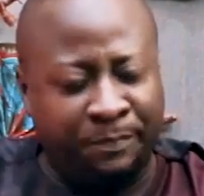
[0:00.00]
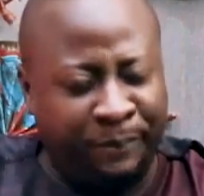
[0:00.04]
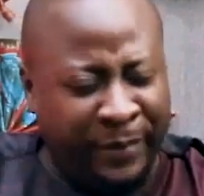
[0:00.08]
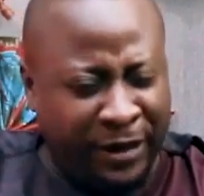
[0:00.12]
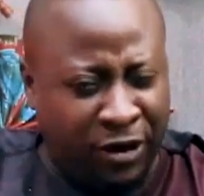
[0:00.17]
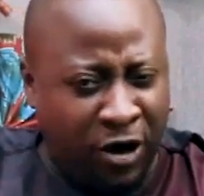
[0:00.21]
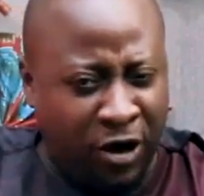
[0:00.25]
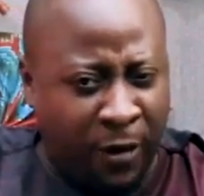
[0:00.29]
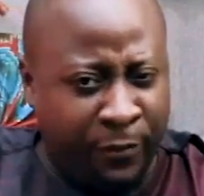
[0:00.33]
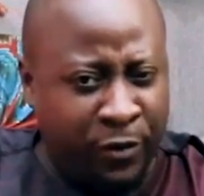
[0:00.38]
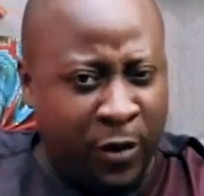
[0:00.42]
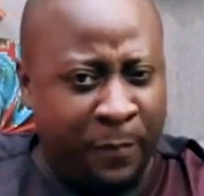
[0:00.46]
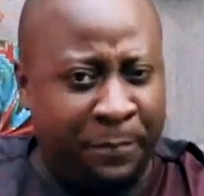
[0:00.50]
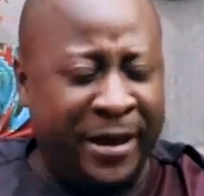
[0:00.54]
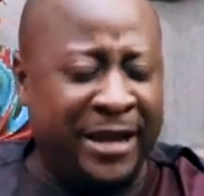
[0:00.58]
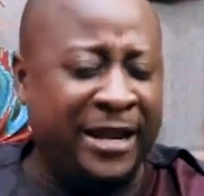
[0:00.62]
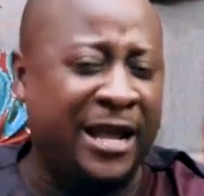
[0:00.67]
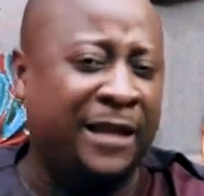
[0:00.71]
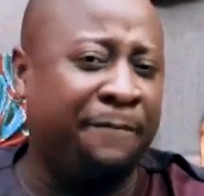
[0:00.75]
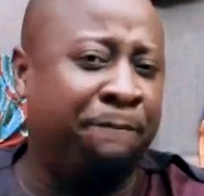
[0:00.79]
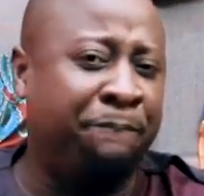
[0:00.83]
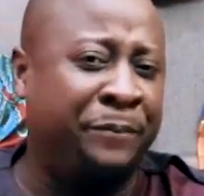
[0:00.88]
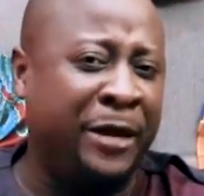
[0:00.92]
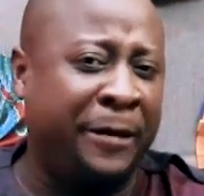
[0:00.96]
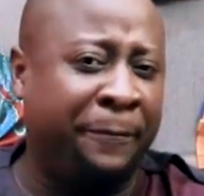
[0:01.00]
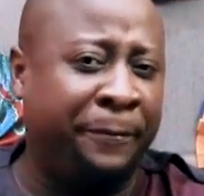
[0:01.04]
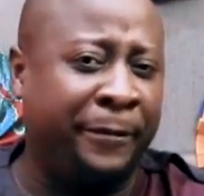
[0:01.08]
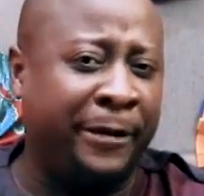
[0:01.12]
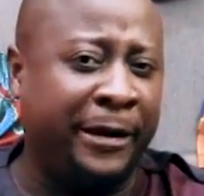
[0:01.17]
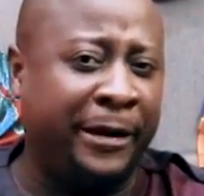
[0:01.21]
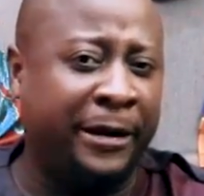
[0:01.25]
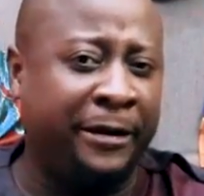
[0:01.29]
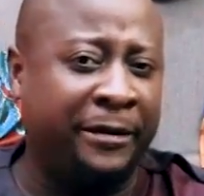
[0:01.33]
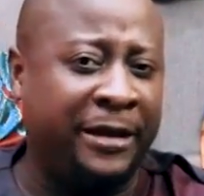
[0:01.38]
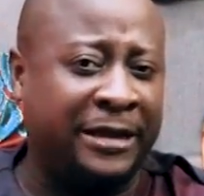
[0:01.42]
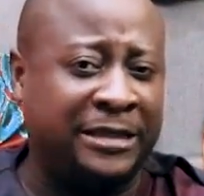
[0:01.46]
Pick up your pen and
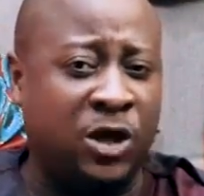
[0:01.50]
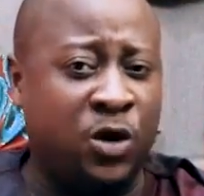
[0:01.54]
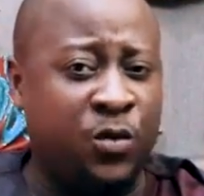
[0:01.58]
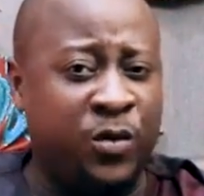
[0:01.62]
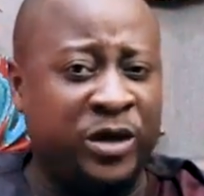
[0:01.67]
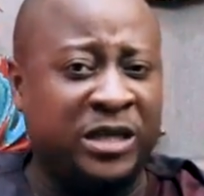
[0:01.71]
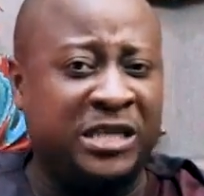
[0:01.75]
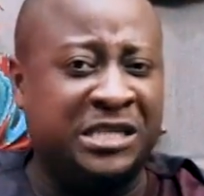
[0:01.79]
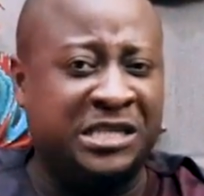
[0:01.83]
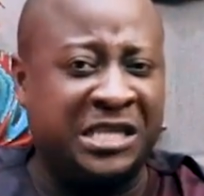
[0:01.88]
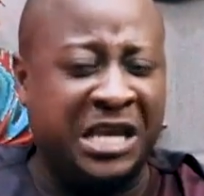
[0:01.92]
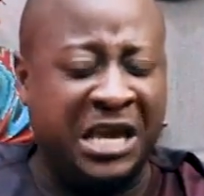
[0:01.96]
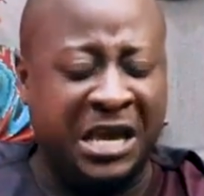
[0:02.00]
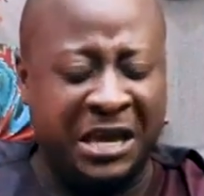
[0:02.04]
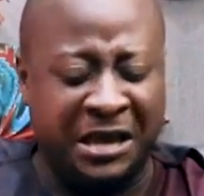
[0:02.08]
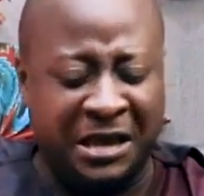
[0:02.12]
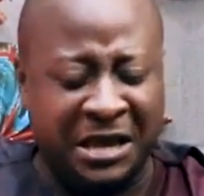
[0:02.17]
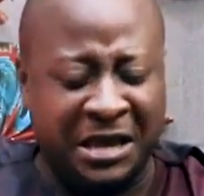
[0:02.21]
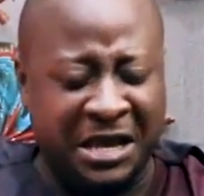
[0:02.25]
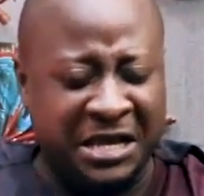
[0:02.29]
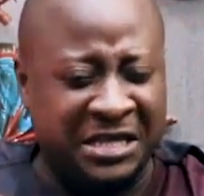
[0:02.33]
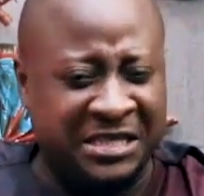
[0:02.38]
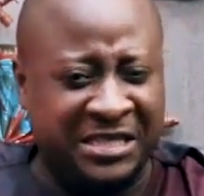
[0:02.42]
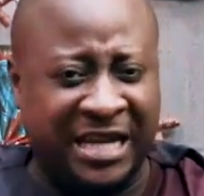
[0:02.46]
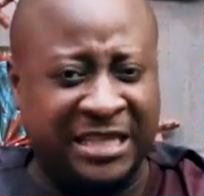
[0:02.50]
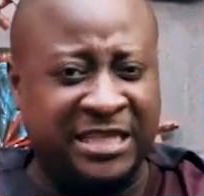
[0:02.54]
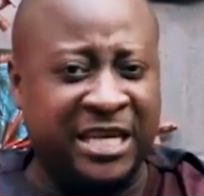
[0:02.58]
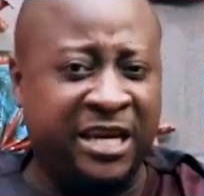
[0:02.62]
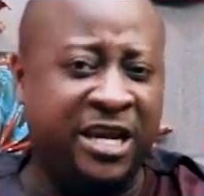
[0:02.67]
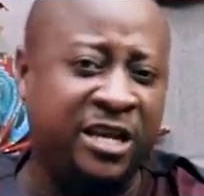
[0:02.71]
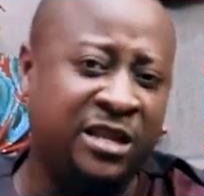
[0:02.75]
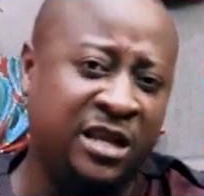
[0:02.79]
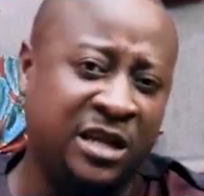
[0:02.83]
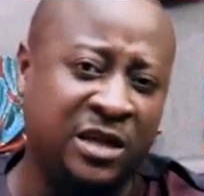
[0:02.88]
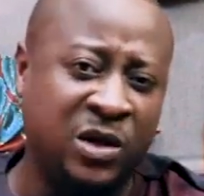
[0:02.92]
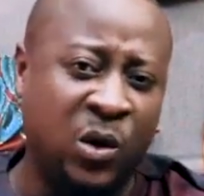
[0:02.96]
paper, as I always say, start
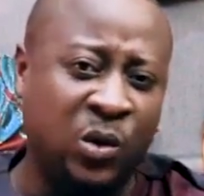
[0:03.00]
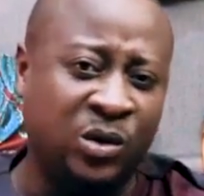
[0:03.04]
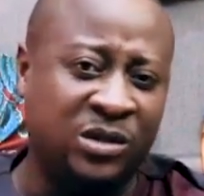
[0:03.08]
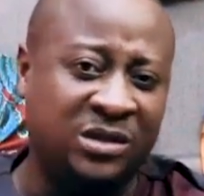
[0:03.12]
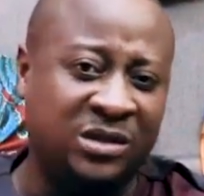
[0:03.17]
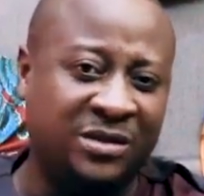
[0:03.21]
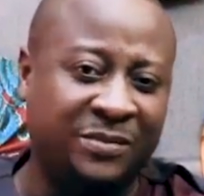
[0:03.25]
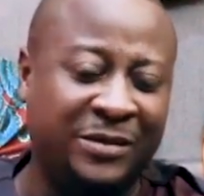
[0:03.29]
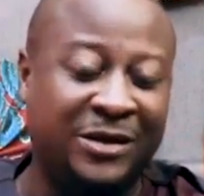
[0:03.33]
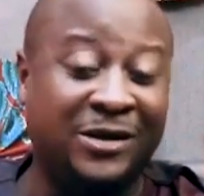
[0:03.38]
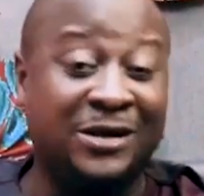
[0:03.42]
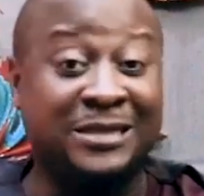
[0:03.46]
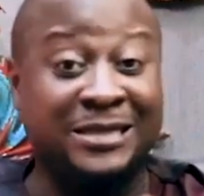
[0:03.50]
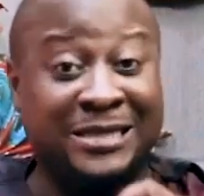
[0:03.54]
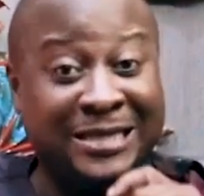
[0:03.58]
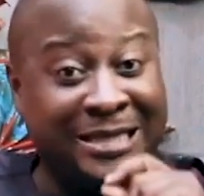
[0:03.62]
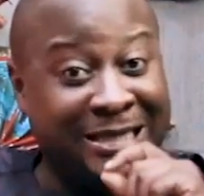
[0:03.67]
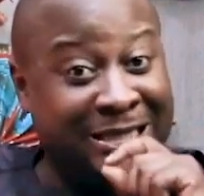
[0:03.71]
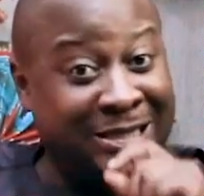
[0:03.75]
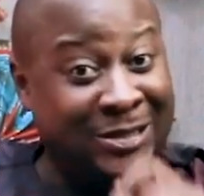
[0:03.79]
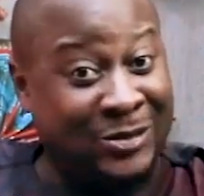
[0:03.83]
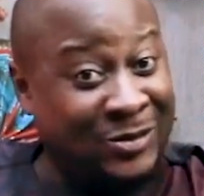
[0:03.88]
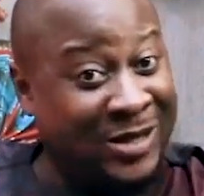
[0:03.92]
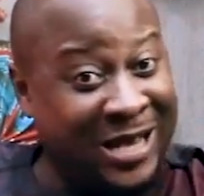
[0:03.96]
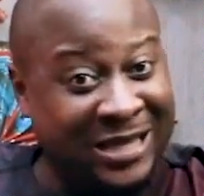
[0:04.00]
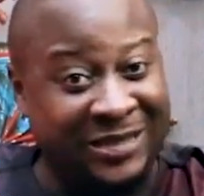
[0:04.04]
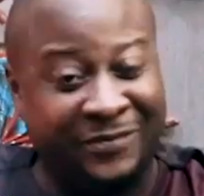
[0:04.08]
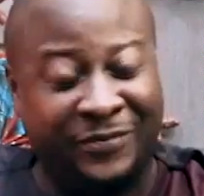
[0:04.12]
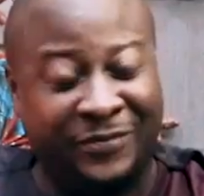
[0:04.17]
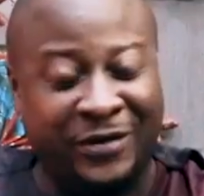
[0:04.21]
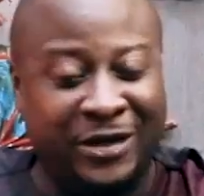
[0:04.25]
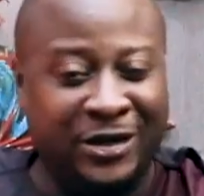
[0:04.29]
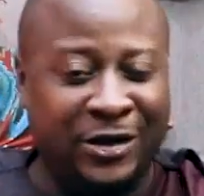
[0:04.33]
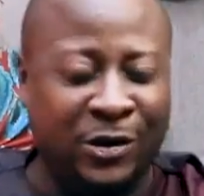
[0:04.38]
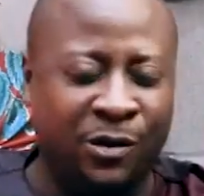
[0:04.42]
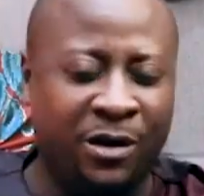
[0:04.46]
taking the notes, because today's
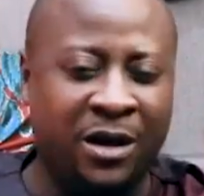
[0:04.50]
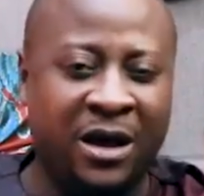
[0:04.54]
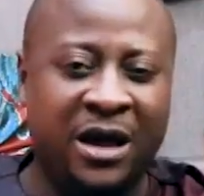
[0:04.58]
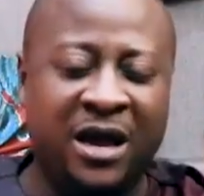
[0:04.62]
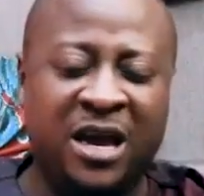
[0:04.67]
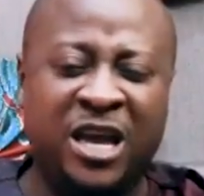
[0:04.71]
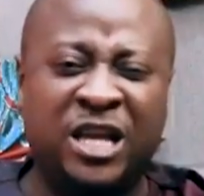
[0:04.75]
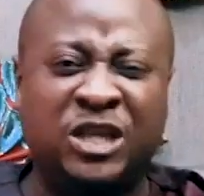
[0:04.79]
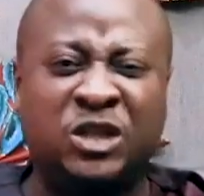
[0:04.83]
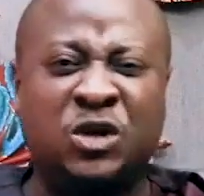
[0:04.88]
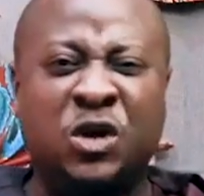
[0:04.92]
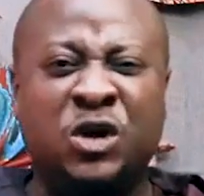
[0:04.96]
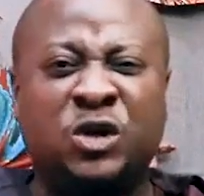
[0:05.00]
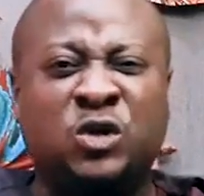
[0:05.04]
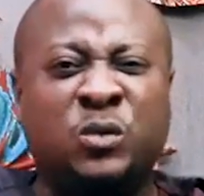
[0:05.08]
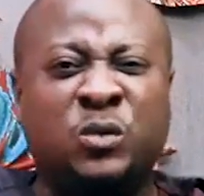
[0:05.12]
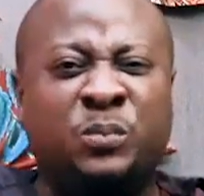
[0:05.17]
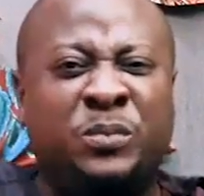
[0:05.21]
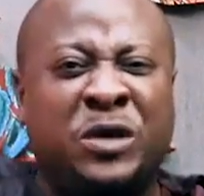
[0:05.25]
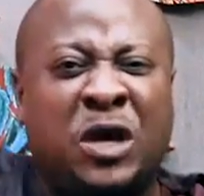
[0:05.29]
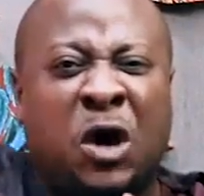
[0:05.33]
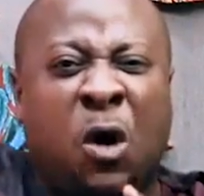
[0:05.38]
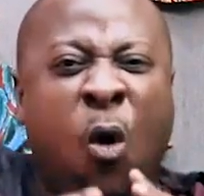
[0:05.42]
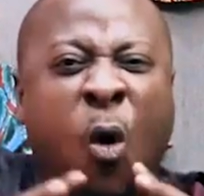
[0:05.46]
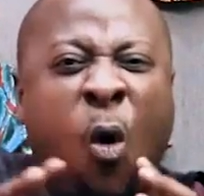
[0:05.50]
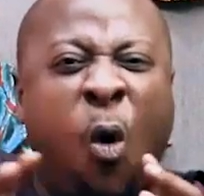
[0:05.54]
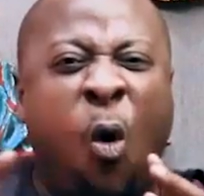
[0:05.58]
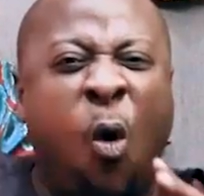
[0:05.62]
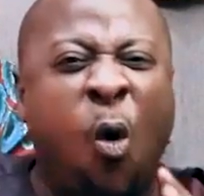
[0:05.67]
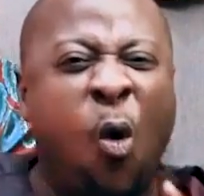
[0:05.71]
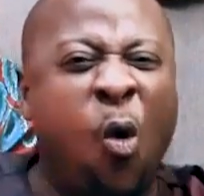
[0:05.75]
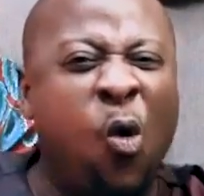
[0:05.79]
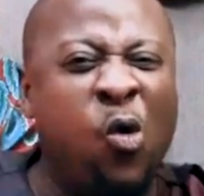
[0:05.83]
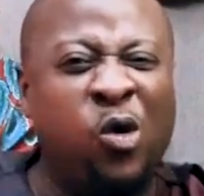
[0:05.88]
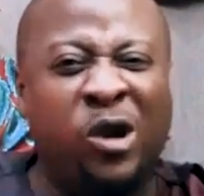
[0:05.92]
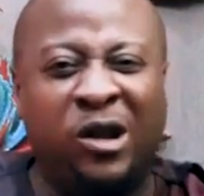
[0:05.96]
video is going to be a
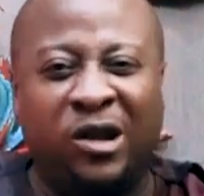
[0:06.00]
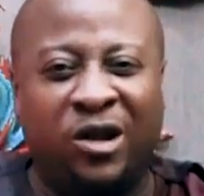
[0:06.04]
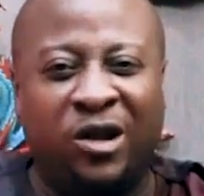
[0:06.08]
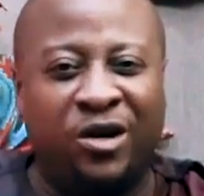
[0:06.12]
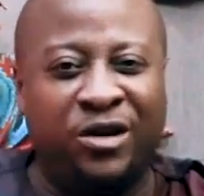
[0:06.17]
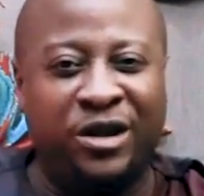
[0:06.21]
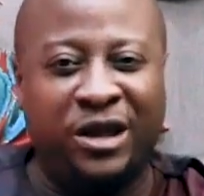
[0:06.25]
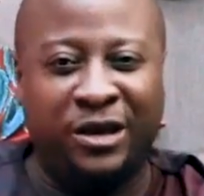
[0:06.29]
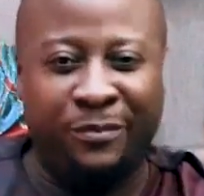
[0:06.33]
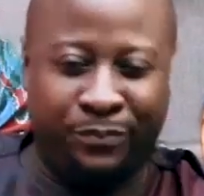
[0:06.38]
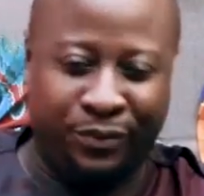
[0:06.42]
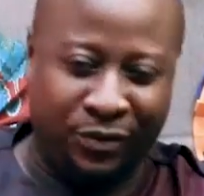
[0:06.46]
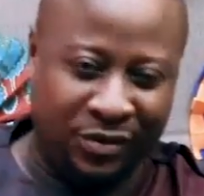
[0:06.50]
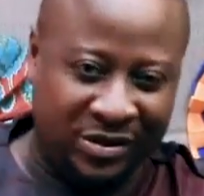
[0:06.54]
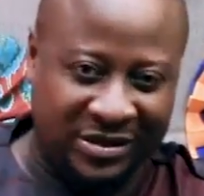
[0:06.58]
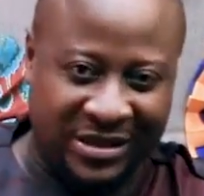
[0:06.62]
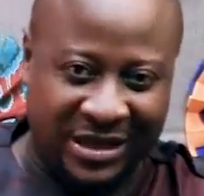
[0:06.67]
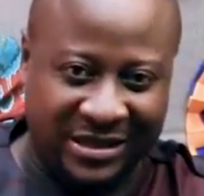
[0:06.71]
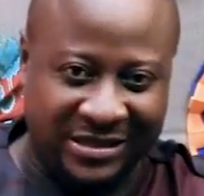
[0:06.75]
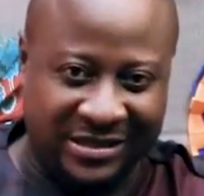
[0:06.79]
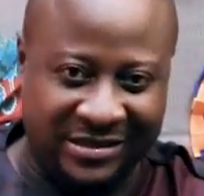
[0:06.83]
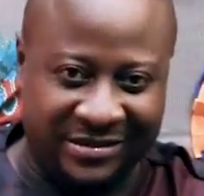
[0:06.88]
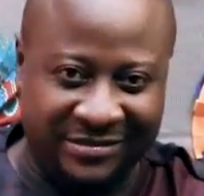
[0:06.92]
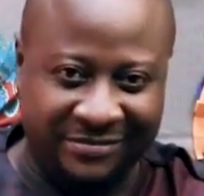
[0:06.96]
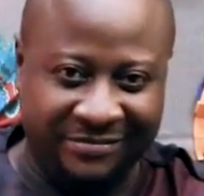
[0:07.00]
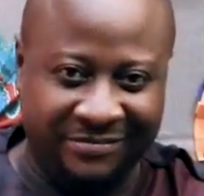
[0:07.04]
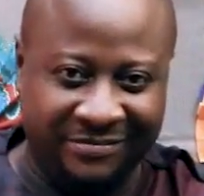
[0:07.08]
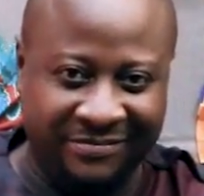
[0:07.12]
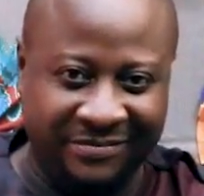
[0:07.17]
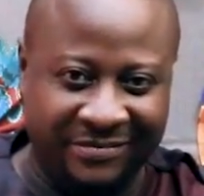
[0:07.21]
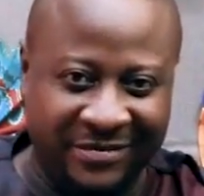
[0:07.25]
whole learning process.